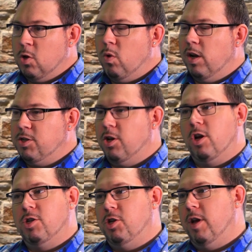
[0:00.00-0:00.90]
Well, that's
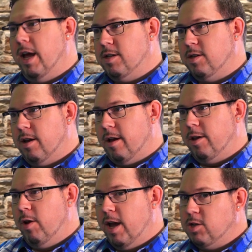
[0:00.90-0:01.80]
good, because you get
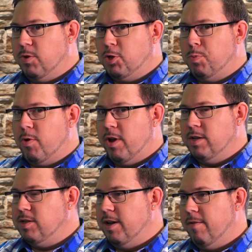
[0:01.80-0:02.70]
to
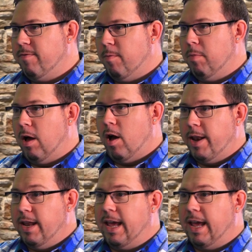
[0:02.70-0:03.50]
experience it from behind the